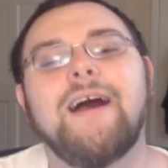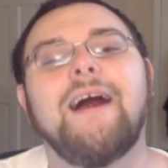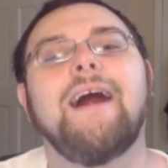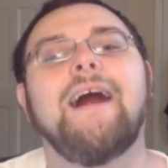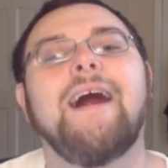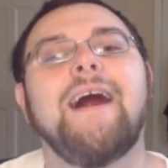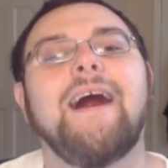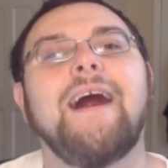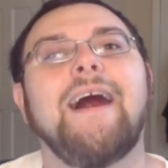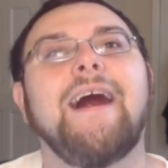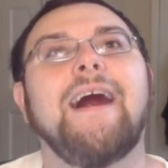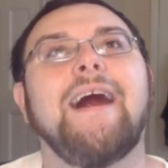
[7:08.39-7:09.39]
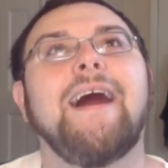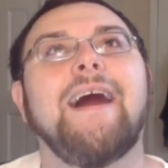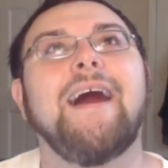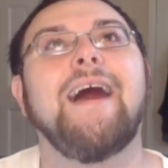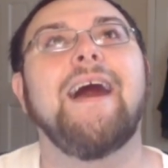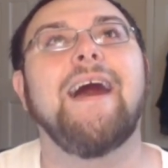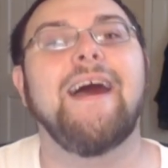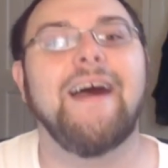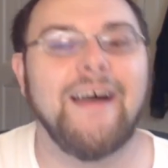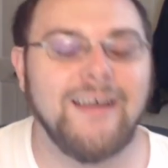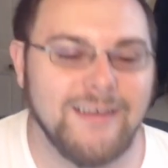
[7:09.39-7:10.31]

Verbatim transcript: uh,